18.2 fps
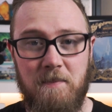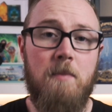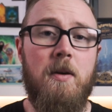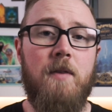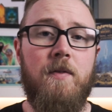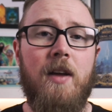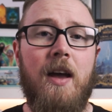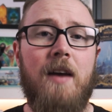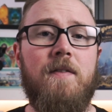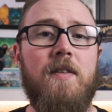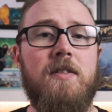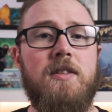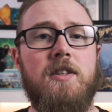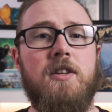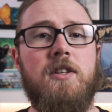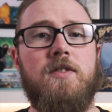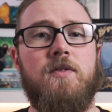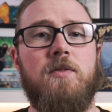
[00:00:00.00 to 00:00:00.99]
But if you have found
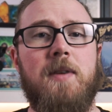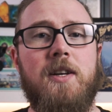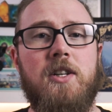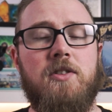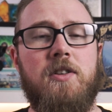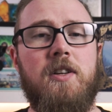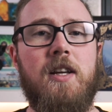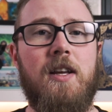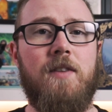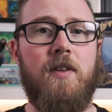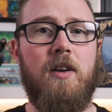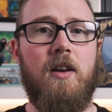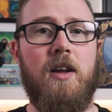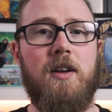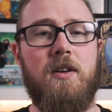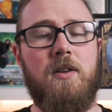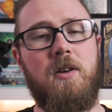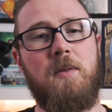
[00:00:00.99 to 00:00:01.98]
that useful, make sure you give a
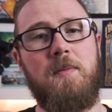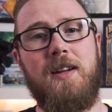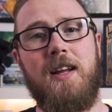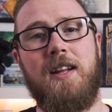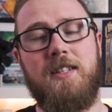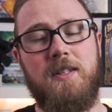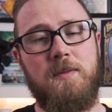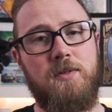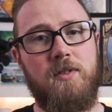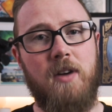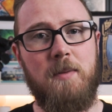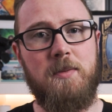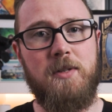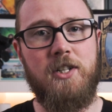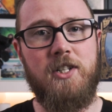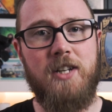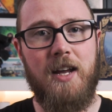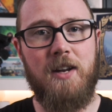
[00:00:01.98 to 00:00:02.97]
like, comment and subscribe to
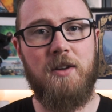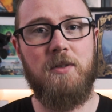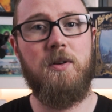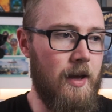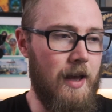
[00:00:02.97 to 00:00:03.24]
the channel.